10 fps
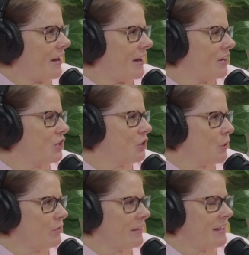
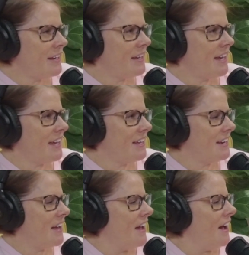clothing
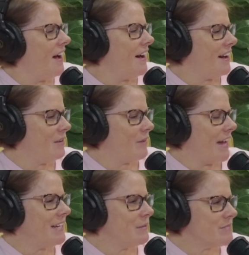and
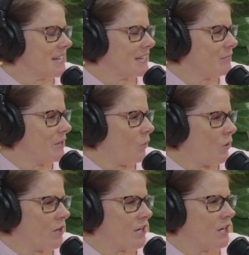items that can be
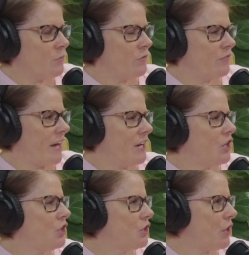ordered. We've got
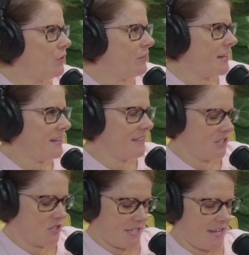clothing that
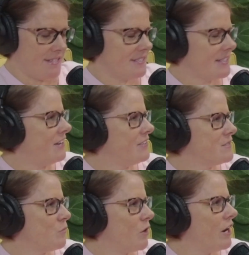just has kind of
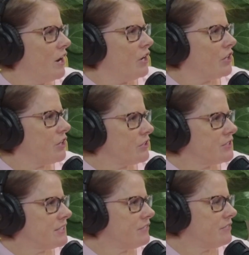this more
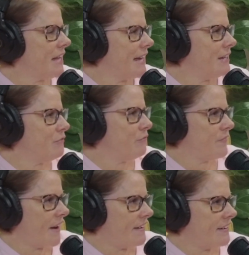cursive, light,
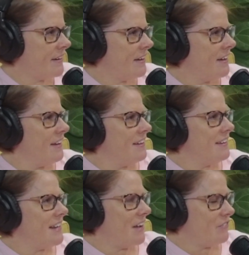fun,
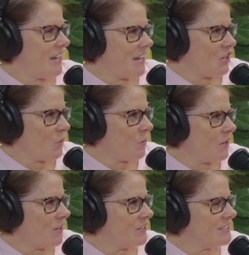navigate your
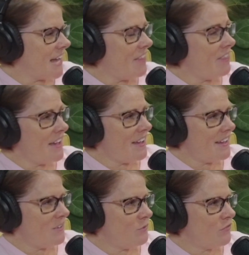world. And
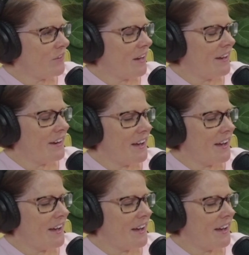then we've got